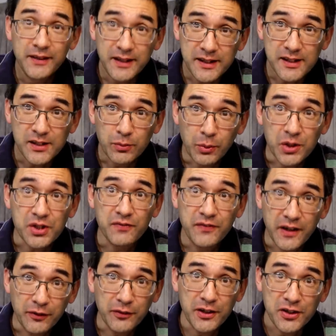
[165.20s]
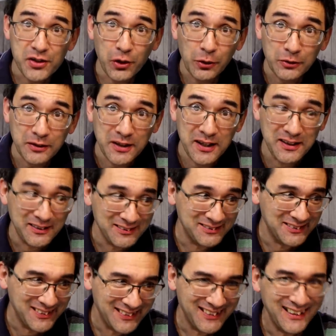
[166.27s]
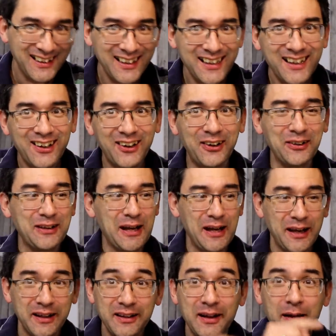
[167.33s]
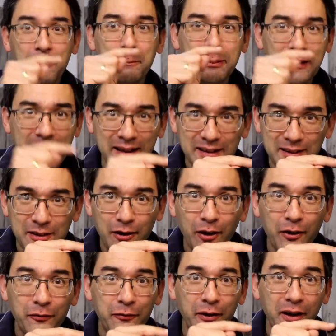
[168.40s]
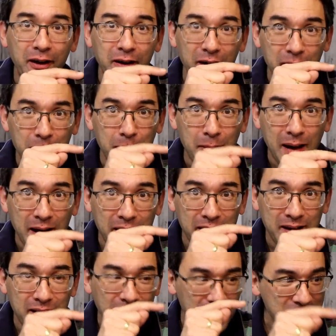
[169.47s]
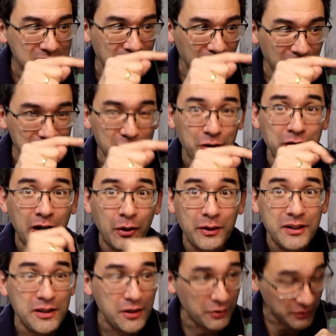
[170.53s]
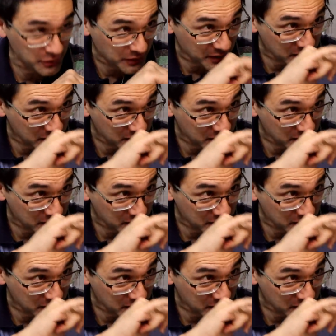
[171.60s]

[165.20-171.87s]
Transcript: This was very salty. Okay. Plenty of uh, my cells are now in here, and you